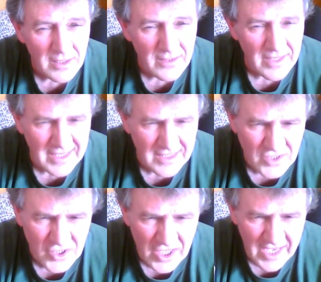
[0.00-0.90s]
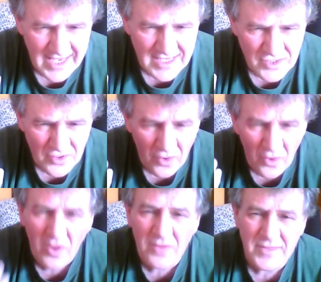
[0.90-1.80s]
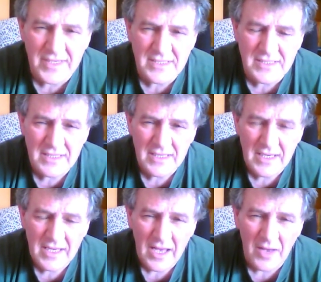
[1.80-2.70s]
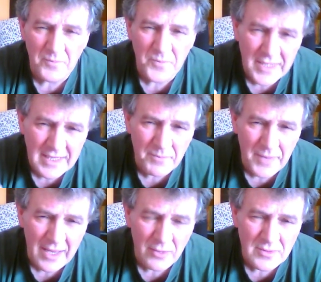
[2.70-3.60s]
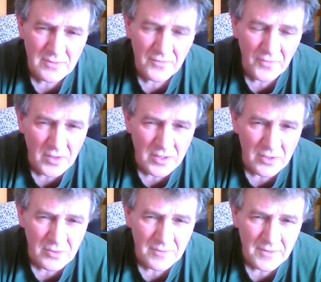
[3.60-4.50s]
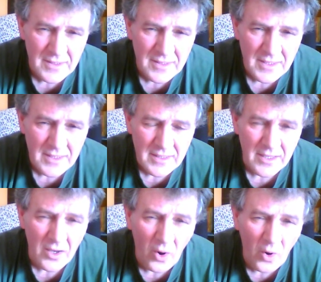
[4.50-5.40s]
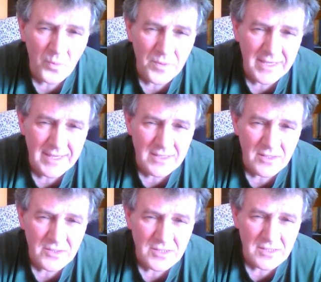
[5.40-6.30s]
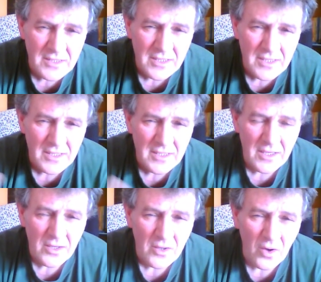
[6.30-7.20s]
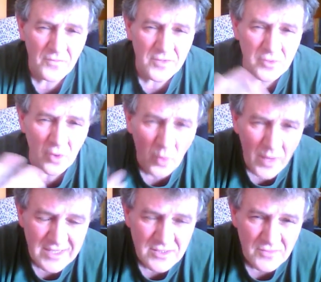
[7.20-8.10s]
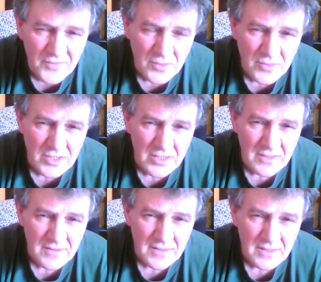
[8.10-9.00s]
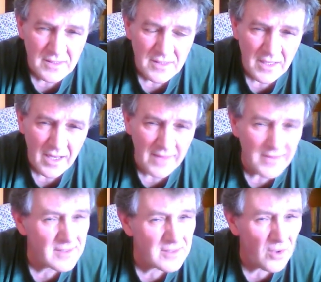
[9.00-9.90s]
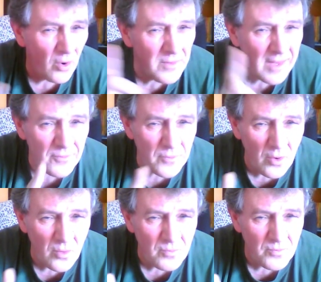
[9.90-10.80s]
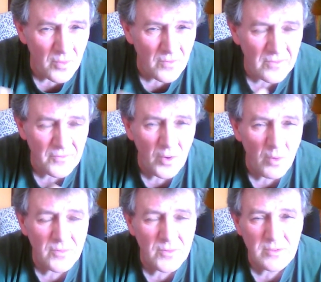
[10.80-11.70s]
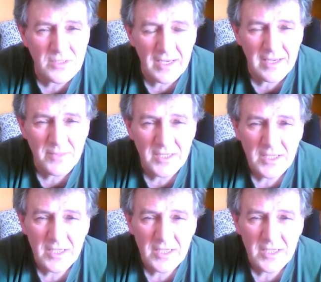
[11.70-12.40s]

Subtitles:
that can change all of this and bring about for you the opening of the doorway to the future, and that on that road moving forward through time,